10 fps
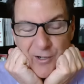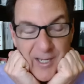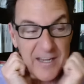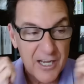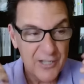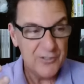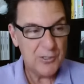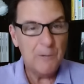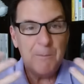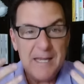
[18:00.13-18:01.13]
Okay.
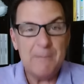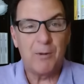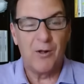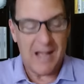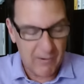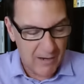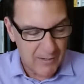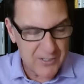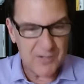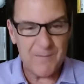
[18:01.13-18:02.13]
Two people. I, I
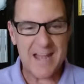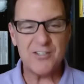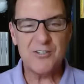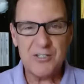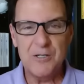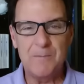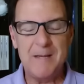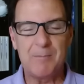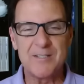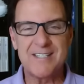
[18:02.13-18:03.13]
want you to imagine two
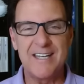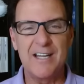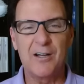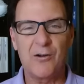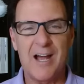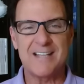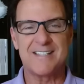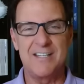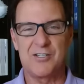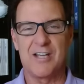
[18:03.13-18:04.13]
people sitting
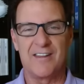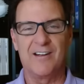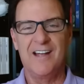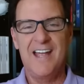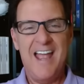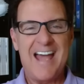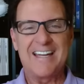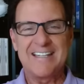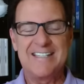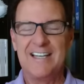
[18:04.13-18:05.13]
across each other at
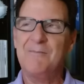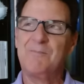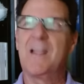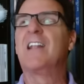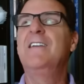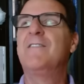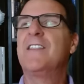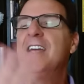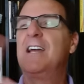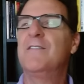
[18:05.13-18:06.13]
a, I'll even
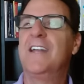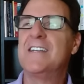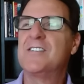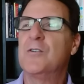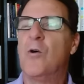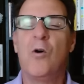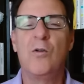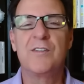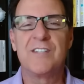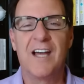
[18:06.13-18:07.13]
think of it as an
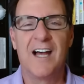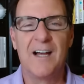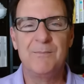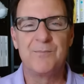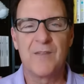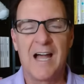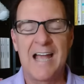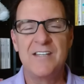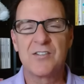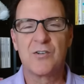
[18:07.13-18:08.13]
old um,
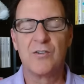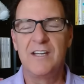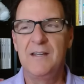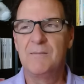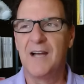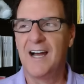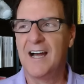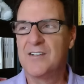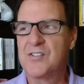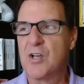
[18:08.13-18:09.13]
ice cream
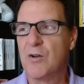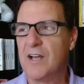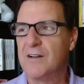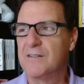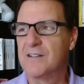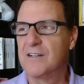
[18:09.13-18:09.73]
uh, soda